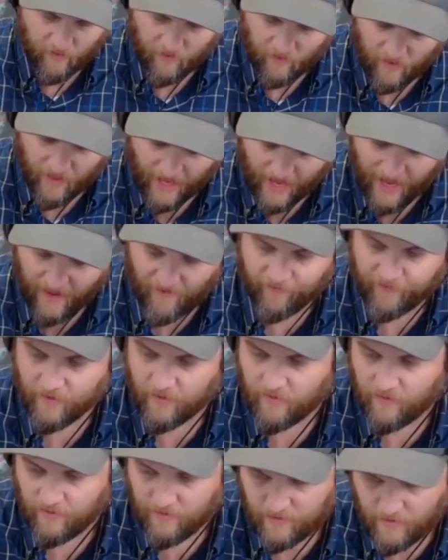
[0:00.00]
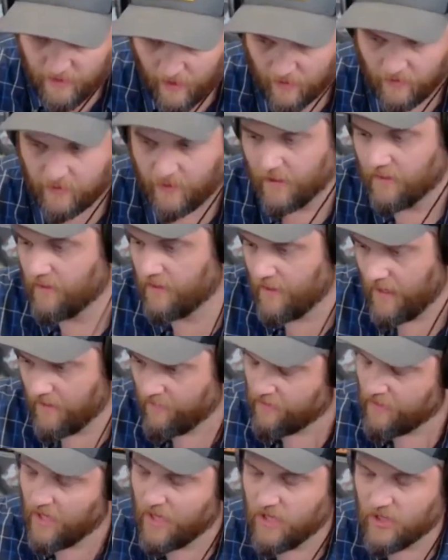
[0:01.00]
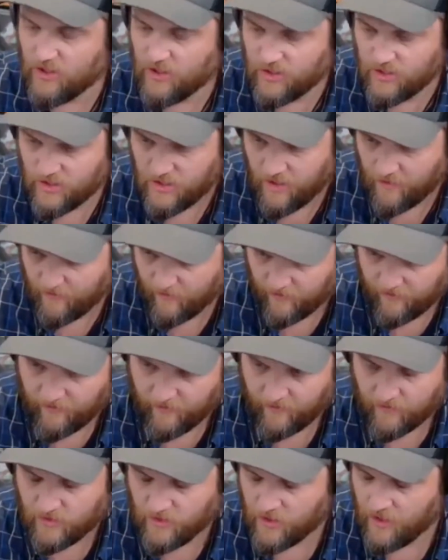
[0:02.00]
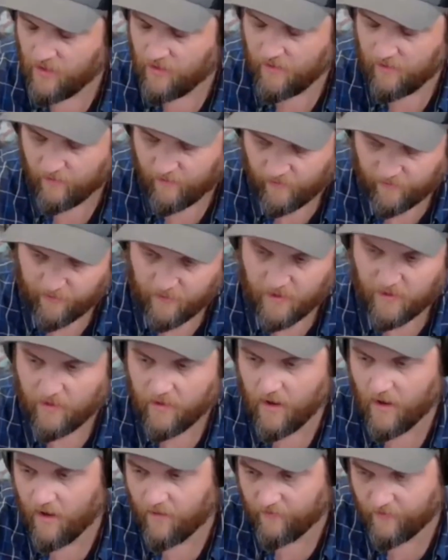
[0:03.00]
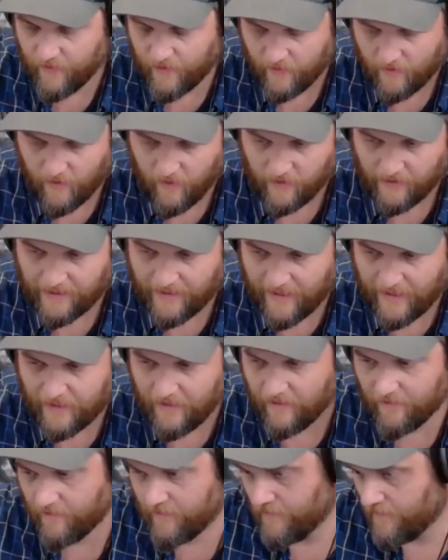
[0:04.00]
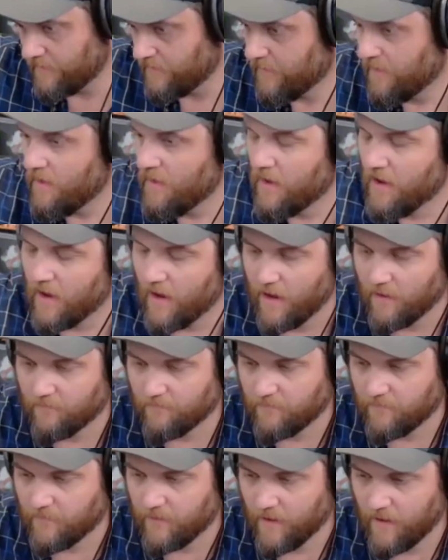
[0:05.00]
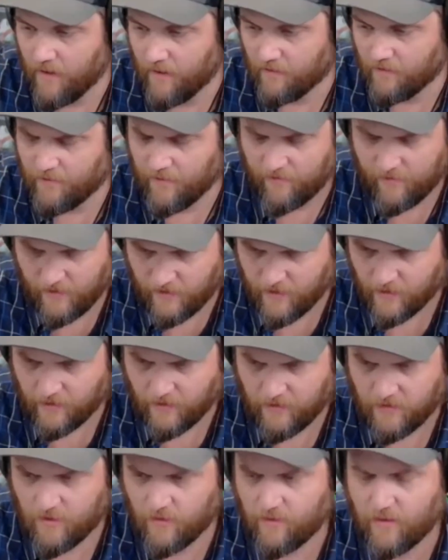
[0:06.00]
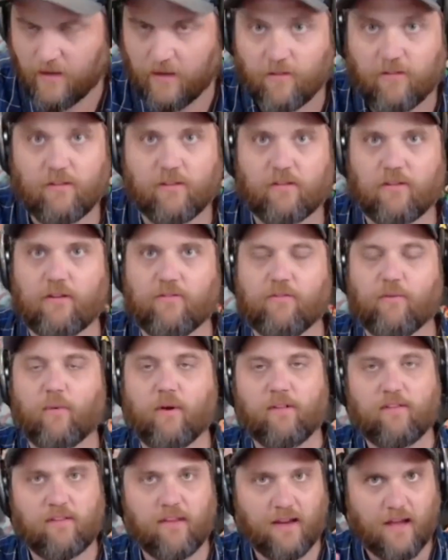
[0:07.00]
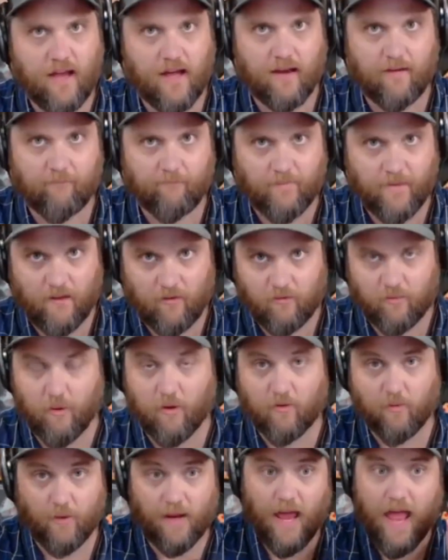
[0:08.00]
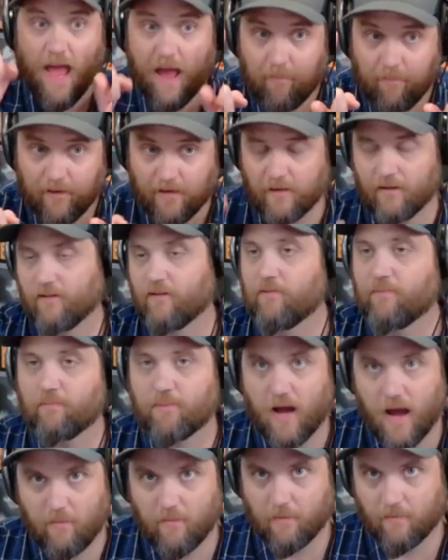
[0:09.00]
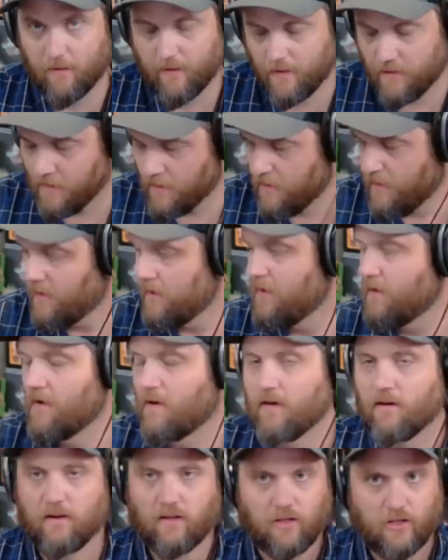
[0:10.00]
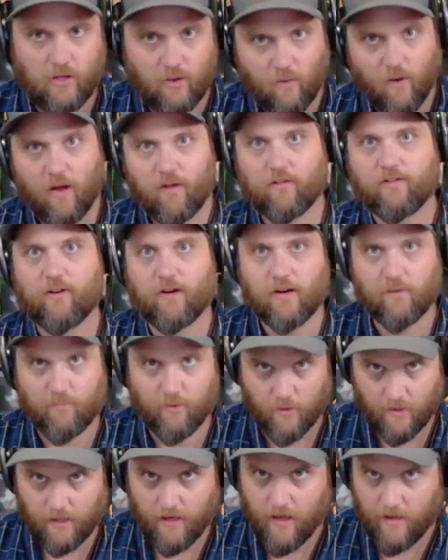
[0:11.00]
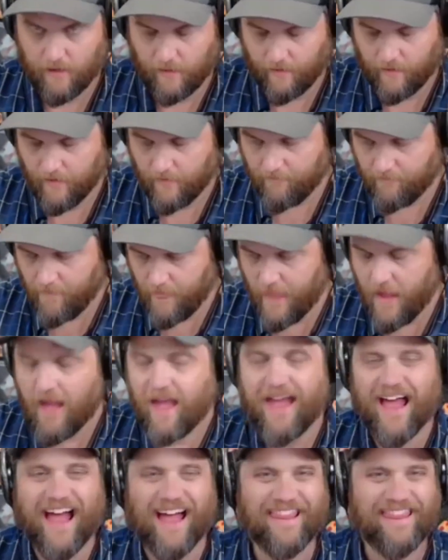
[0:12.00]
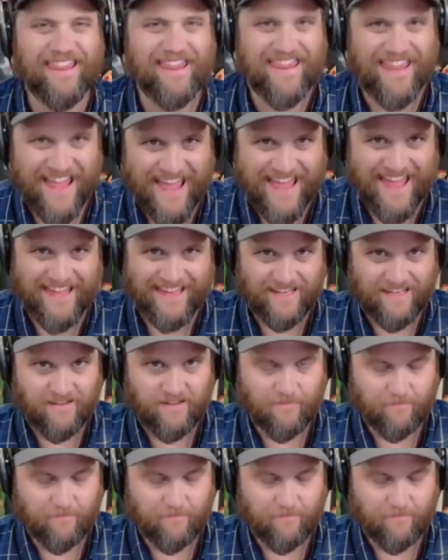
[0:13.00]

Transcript: after Dunkin' and Aviation Jim and, Gin and Smirnoff and uh, Guinness and um, uh, did I say Dunkin' Donuts and stuff? Once they got exposed, what happened is probably you all started boycotting them. And then